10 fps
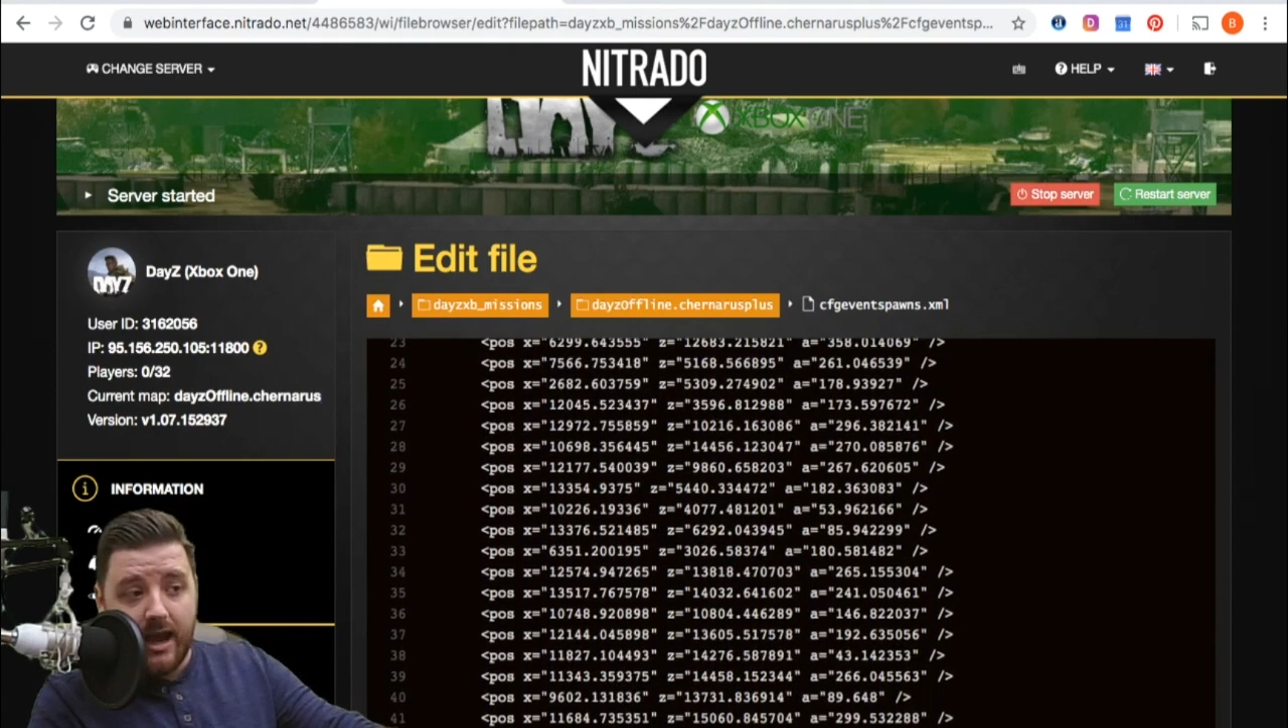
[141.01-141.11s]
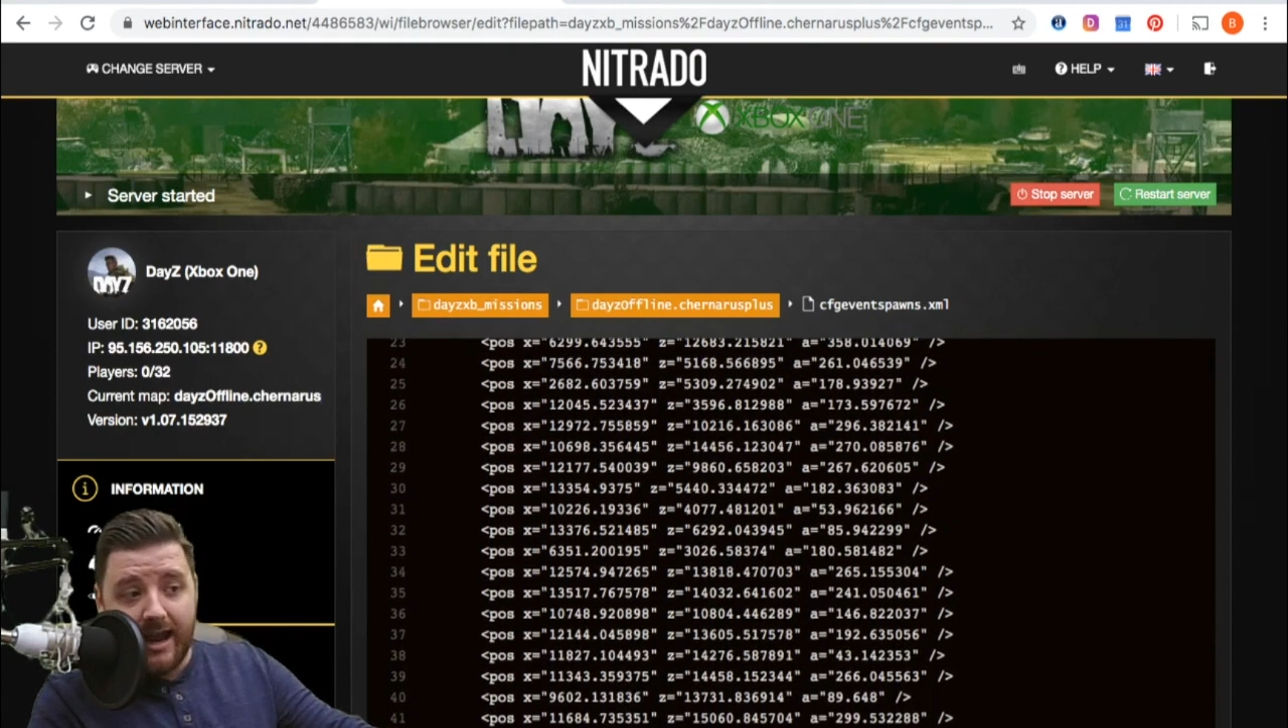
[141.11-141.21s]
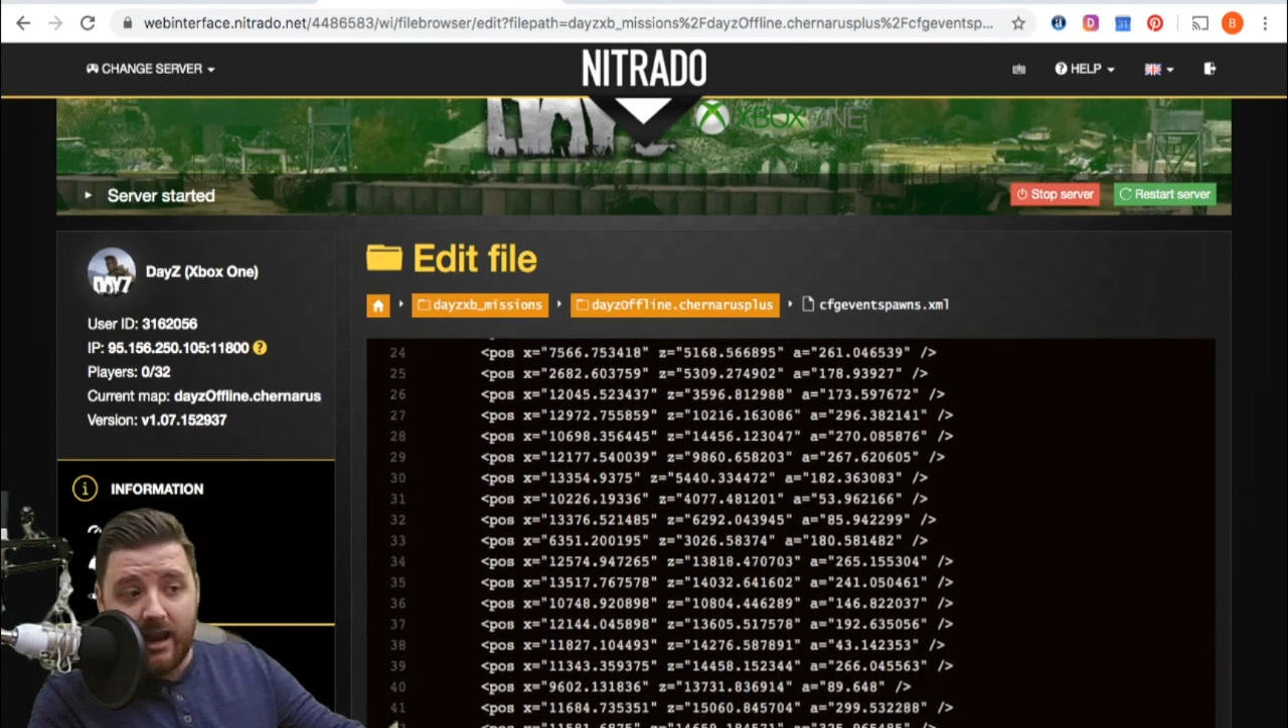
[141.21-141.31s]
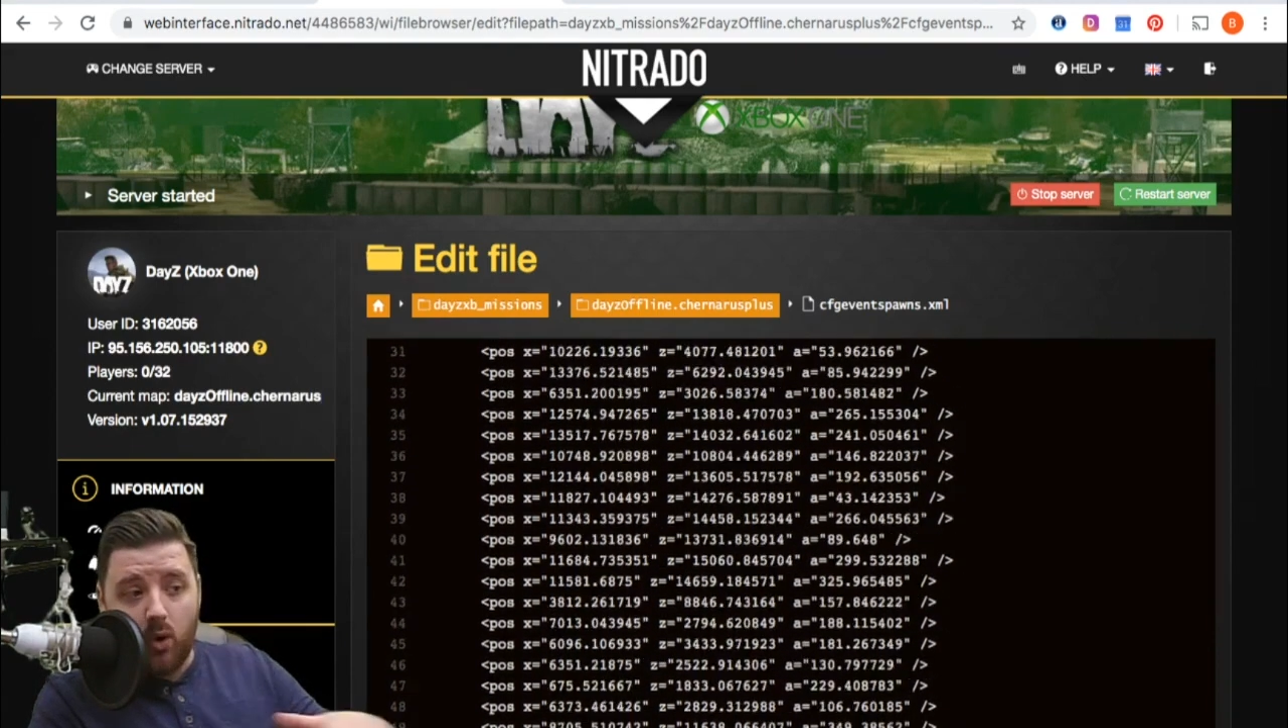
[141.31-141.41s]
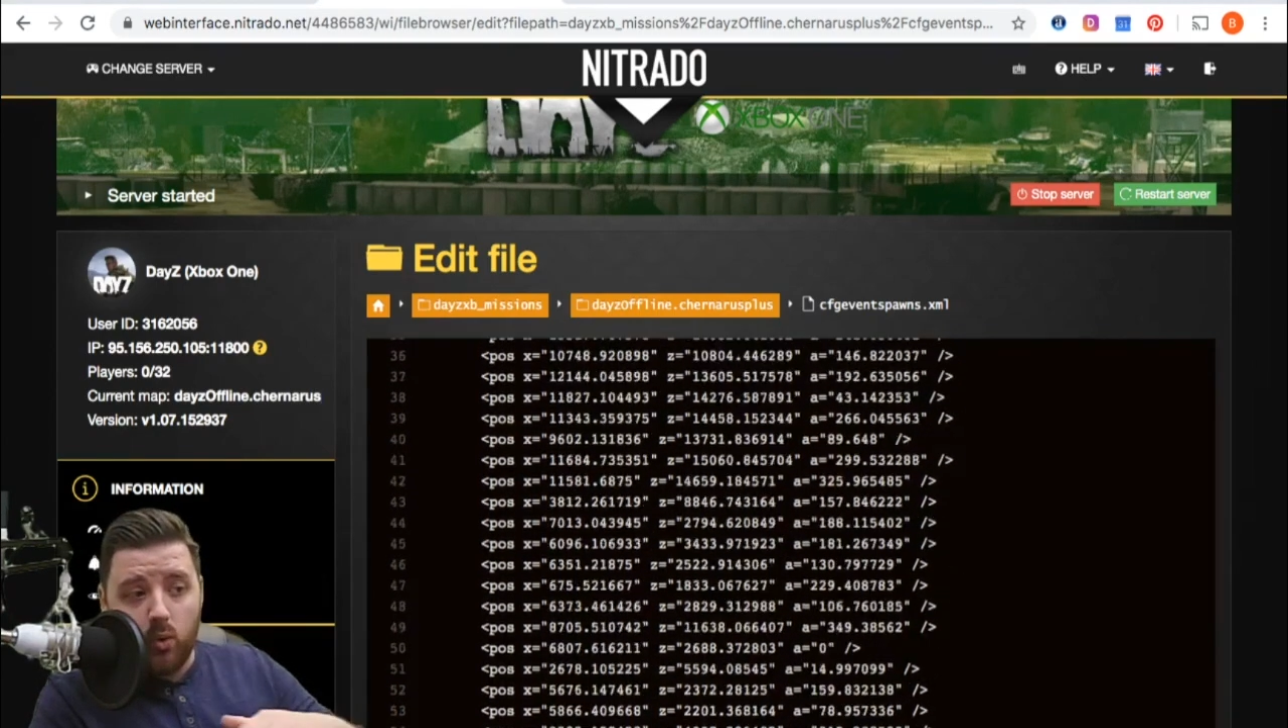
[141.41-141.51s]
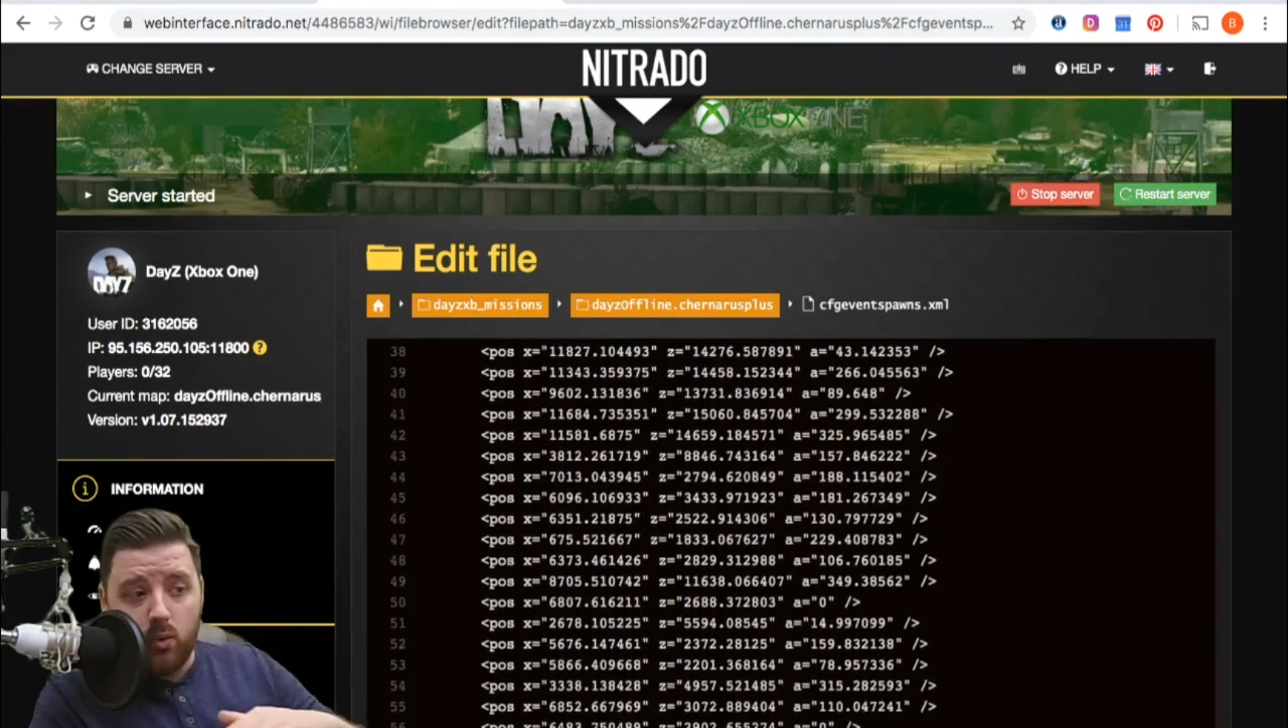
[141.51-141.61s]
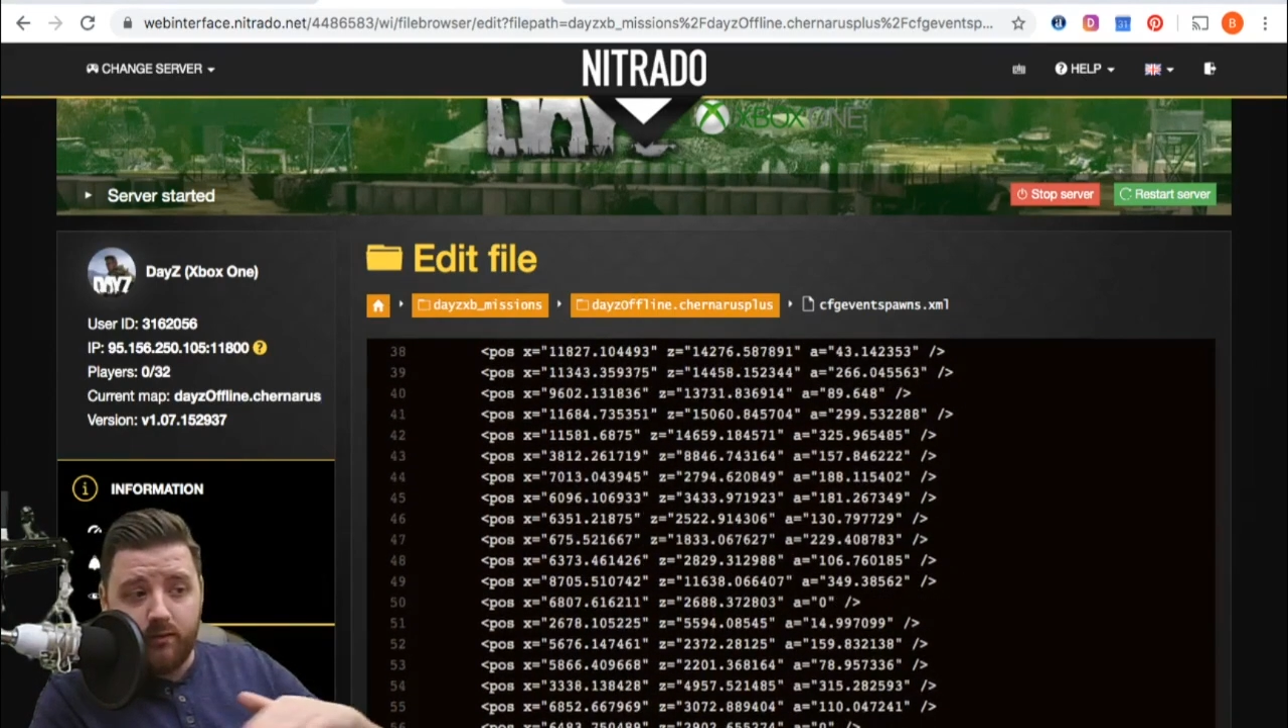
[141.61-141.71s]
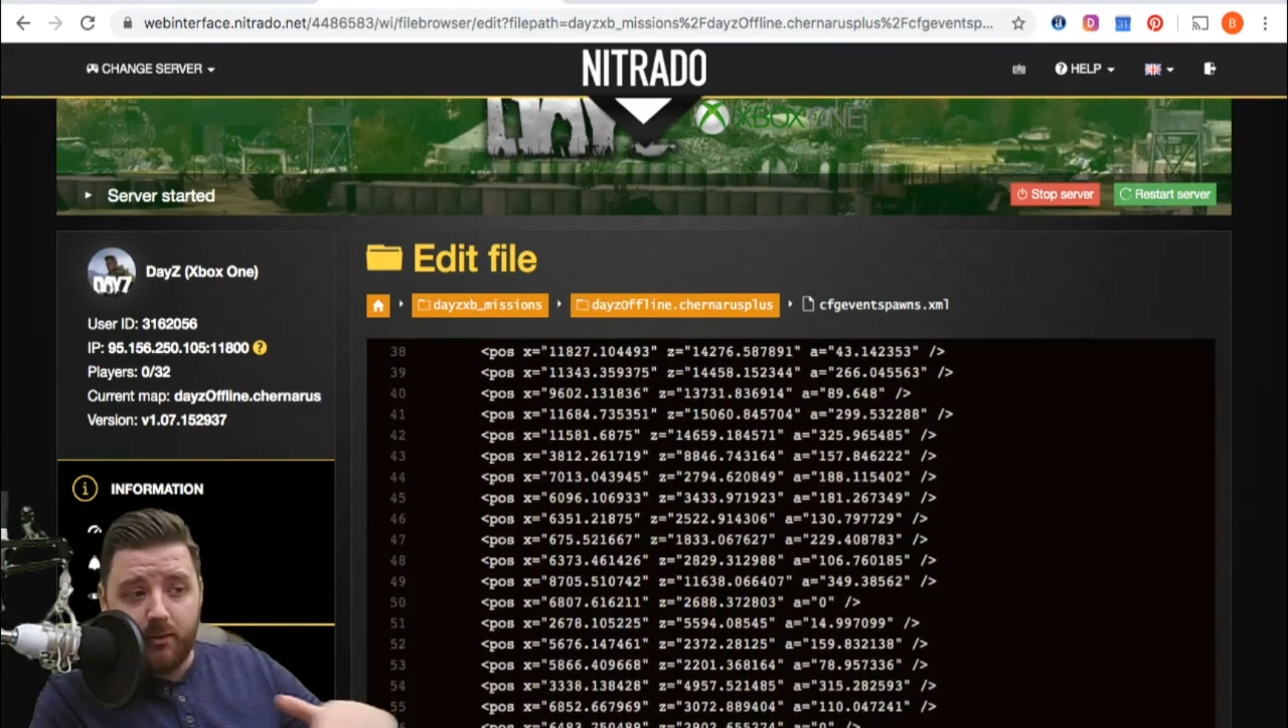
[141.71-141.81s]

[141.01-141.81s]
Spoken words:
and then all of